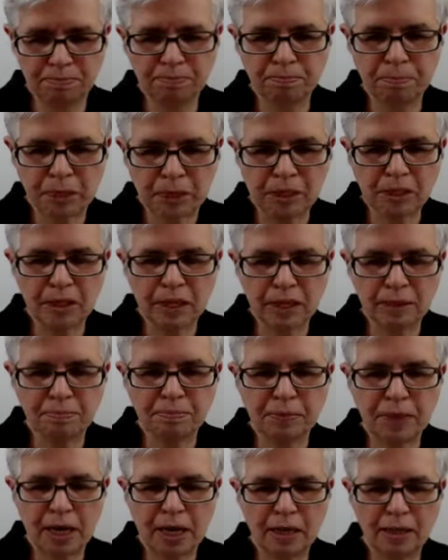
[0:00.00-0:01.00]
building
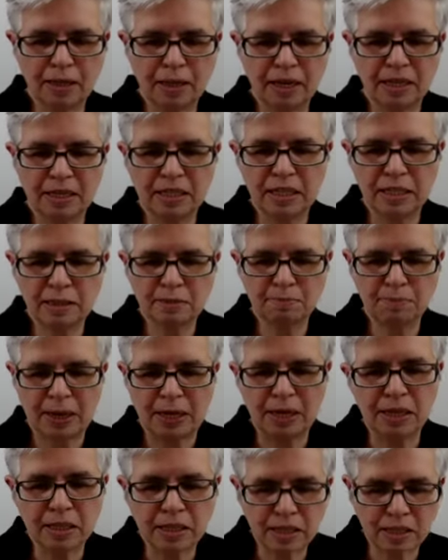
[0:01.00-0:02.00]
and there's
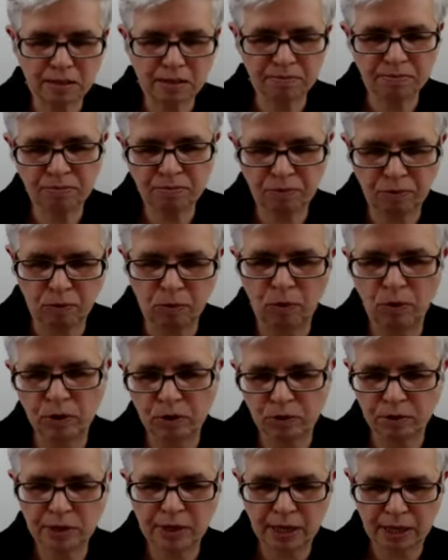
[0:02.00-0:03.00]
space for
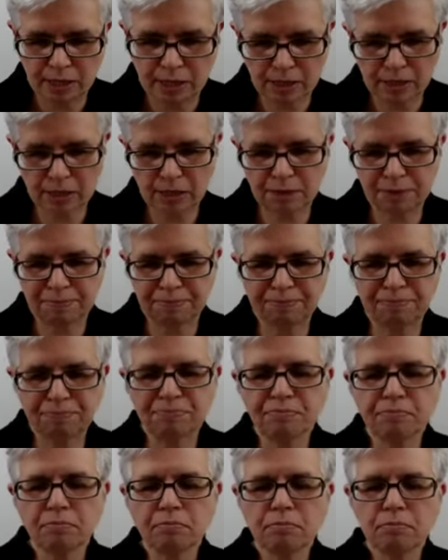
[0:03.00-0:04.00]
your ducts.
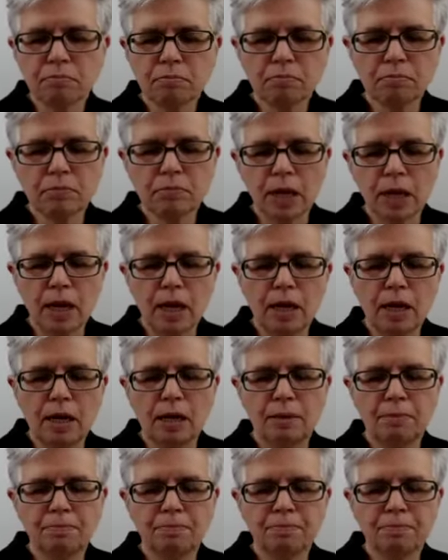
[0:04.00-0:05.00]

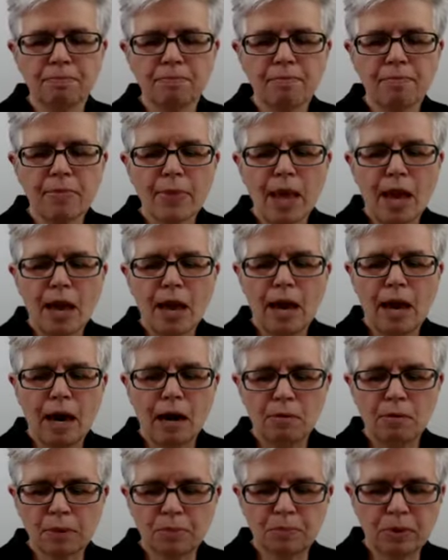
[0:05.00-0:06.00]
Um, I
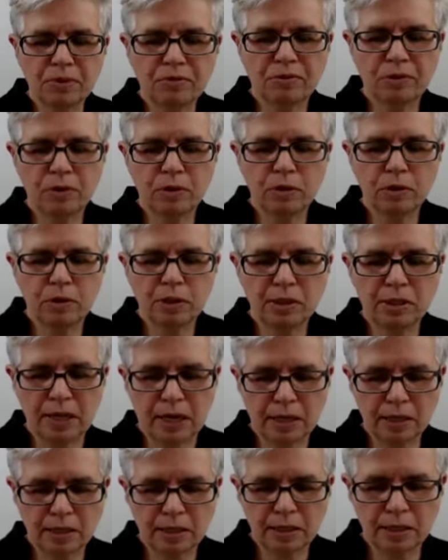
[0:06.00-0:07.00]
would prefer the
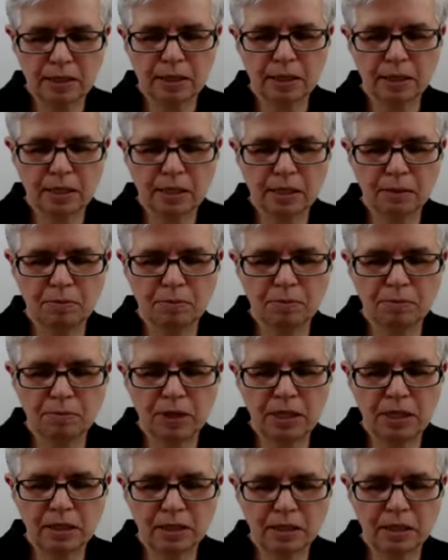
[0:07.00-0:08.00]
ducted system.
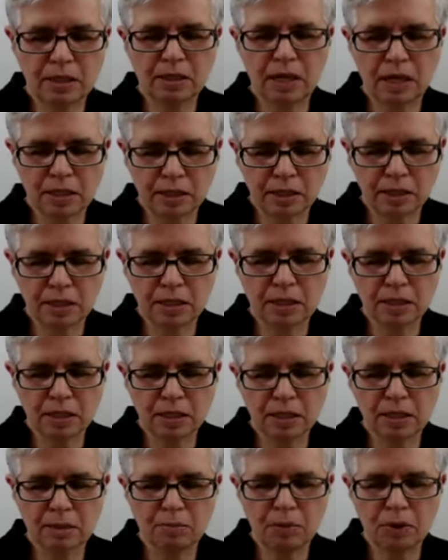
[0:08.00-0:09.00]
With the ducted
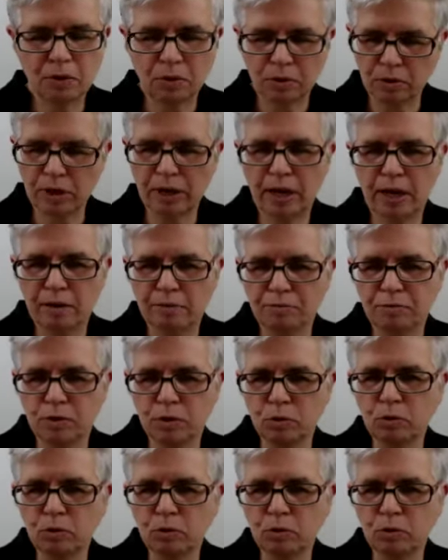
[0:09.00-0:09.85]
system, you only have two